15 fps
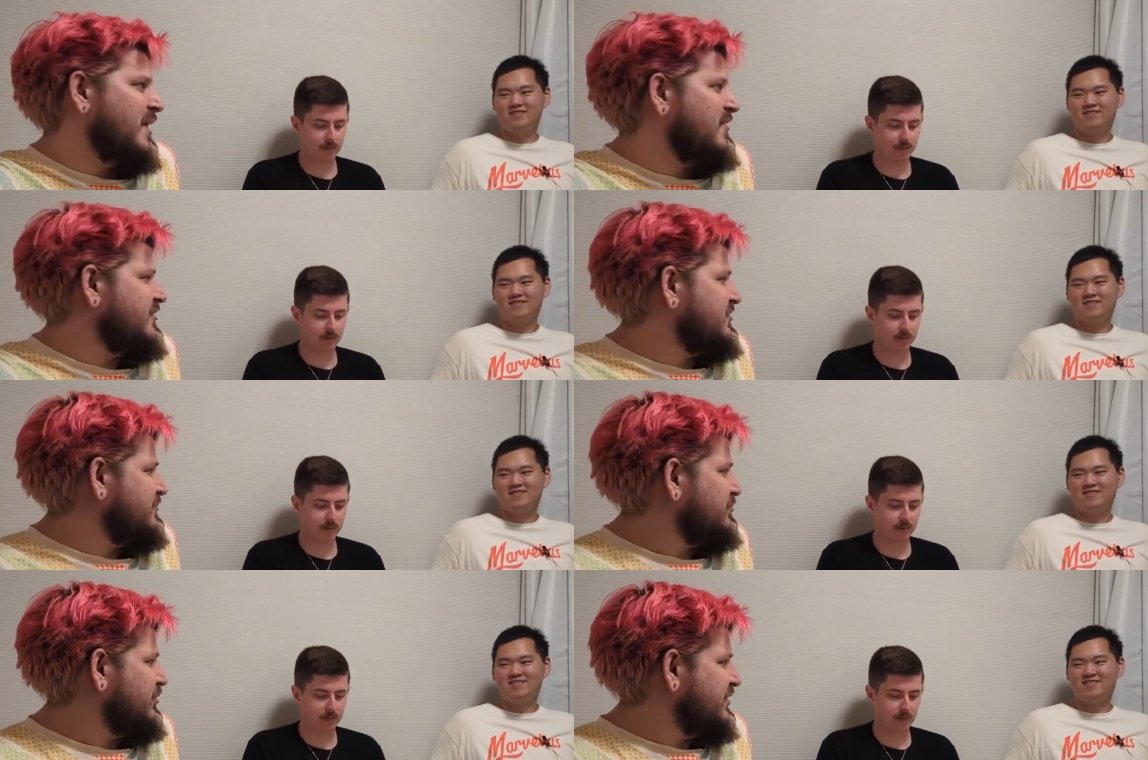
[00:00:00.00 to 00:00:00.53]
Speaker 1: path.
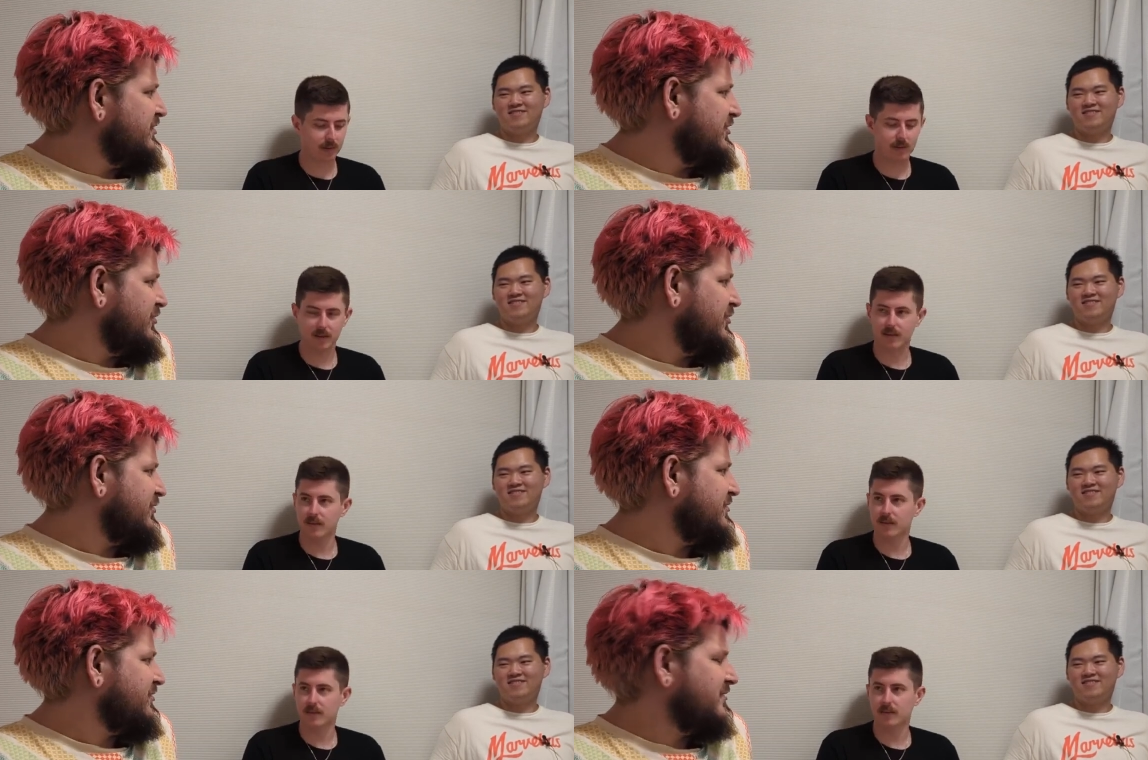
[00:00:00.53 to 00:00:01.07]
It's a bridge
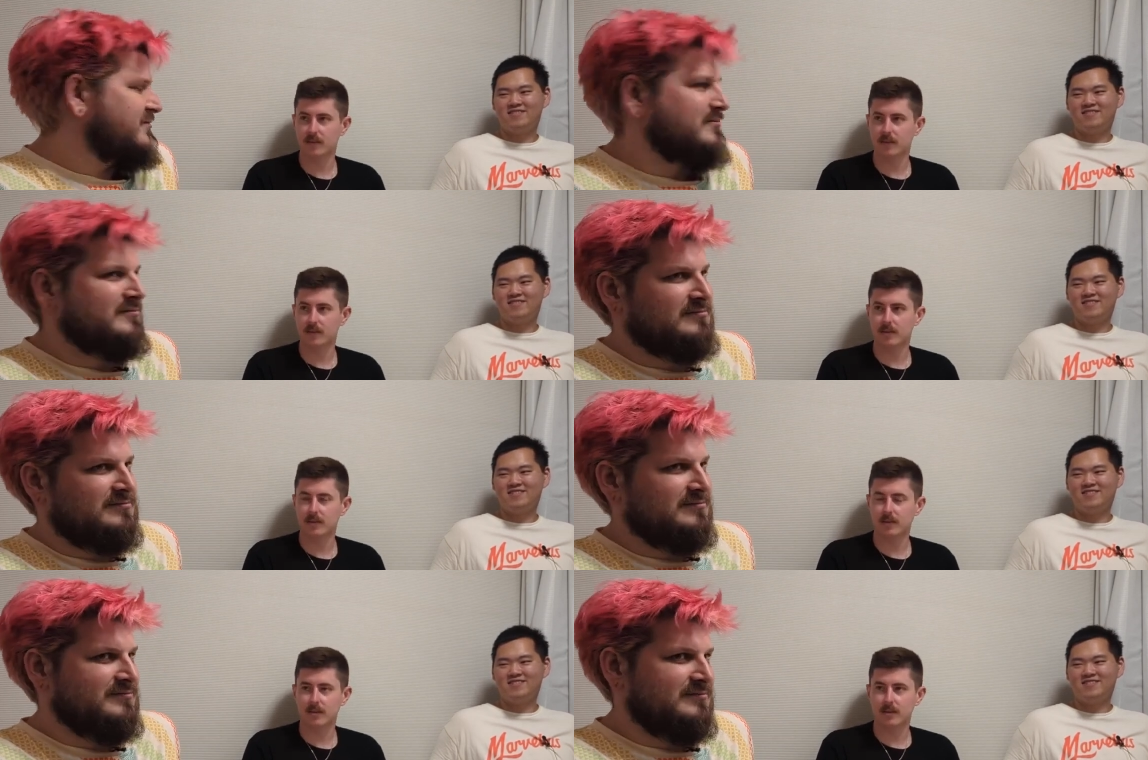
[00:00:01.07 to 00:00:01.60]
across
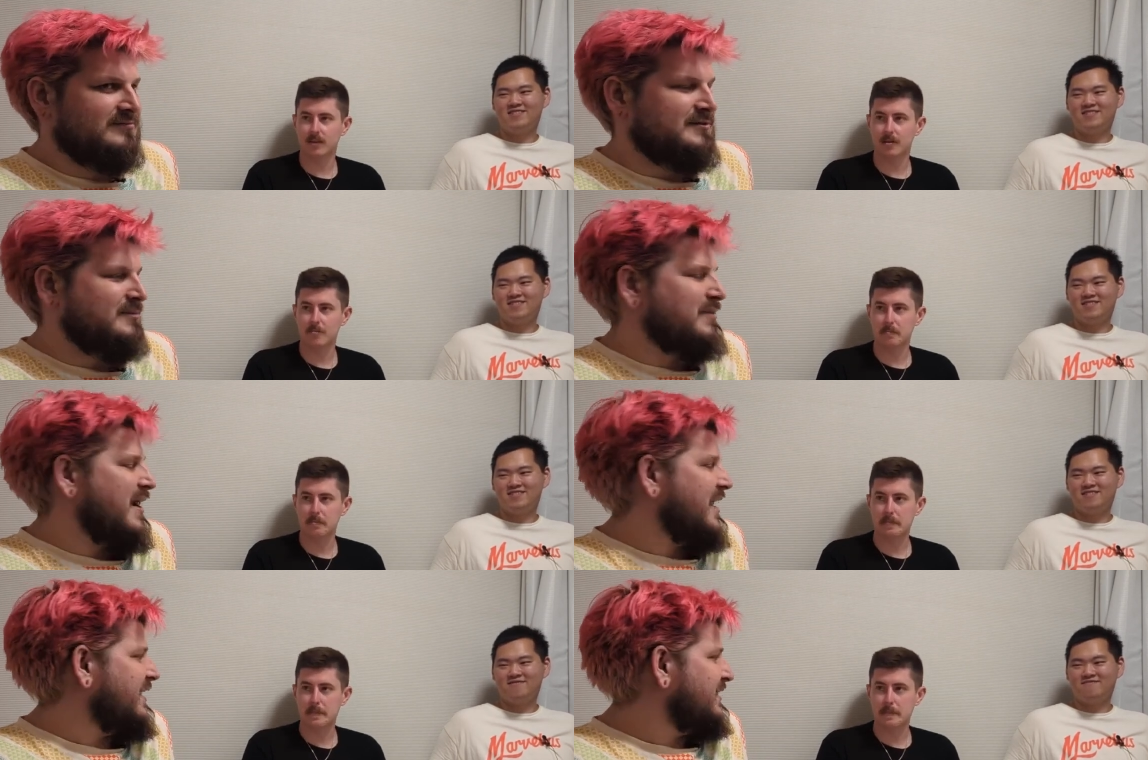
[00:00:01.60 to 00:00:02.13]
the
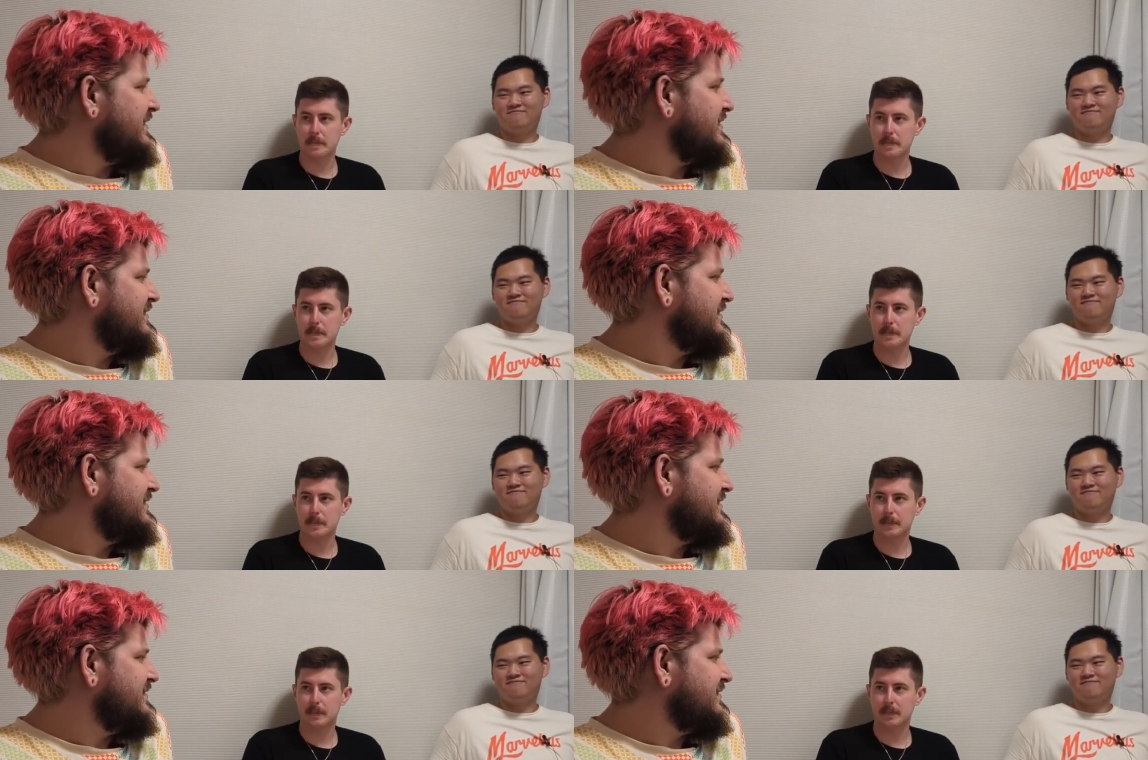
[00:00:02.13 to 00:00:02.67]
bay.
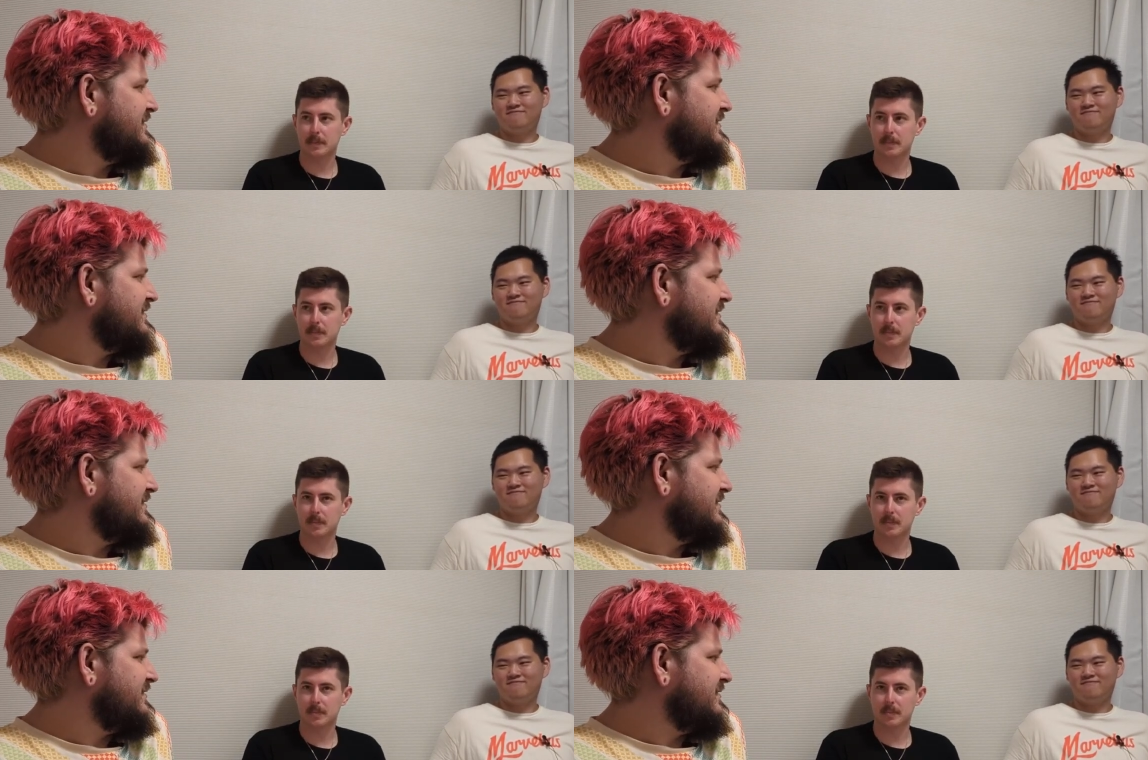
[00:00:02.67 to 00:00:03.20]

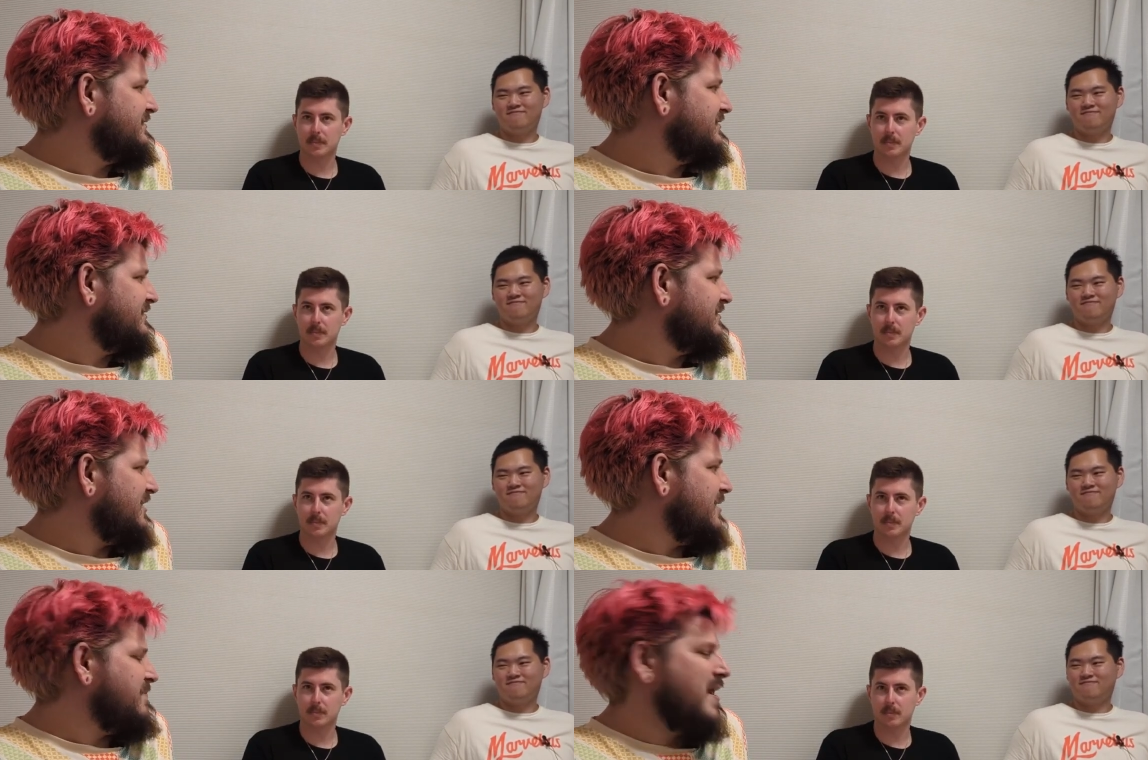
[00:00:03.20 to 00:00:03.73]

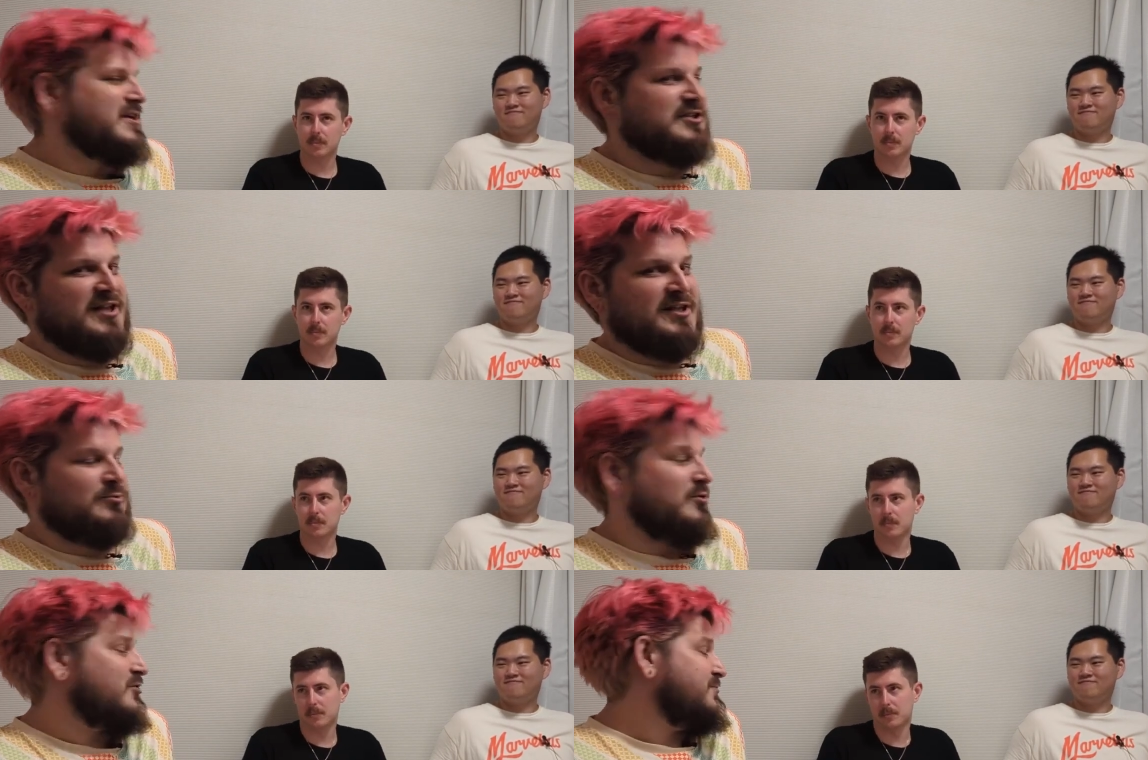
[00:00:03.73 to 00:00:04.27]
I imagine
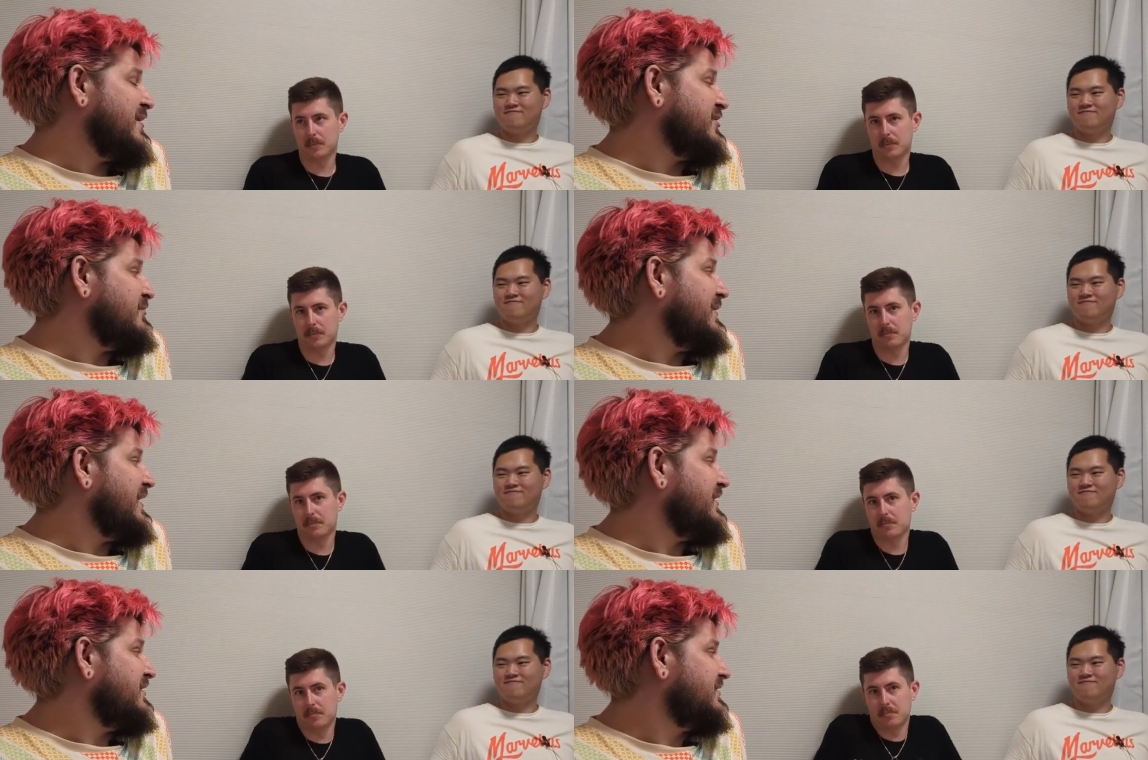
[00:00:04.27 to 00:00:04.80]
that's what it's meant to
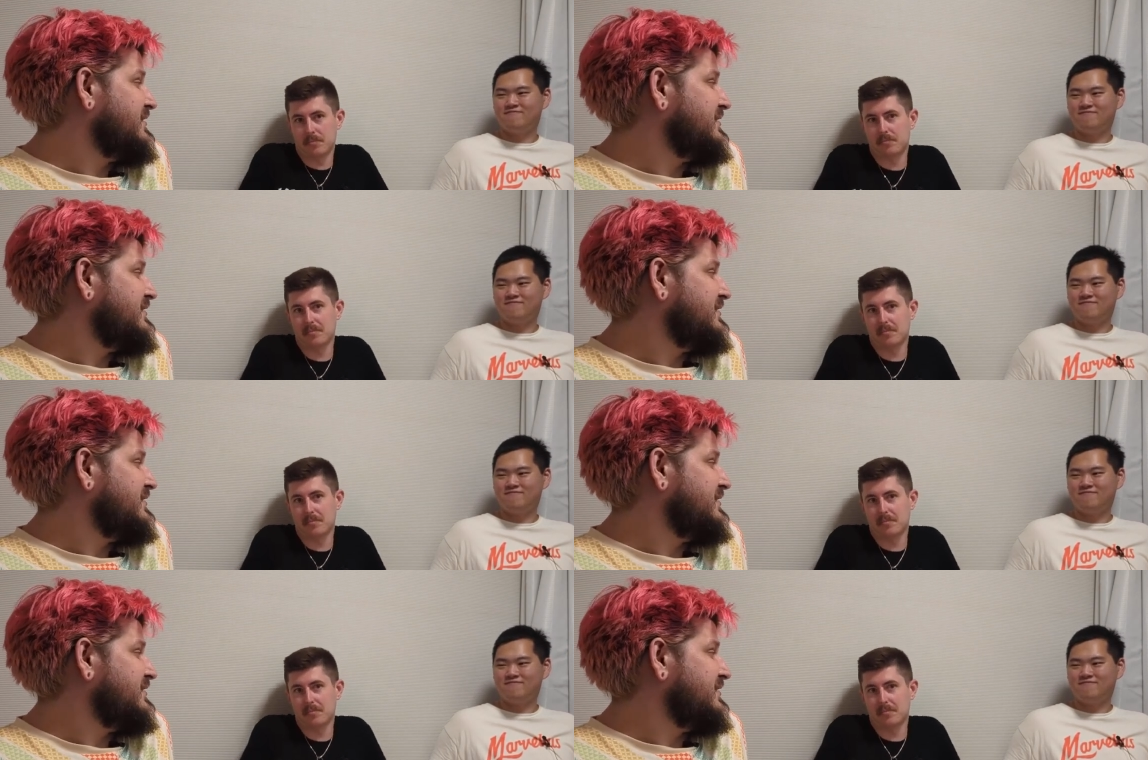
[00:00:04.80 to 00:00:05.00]
be.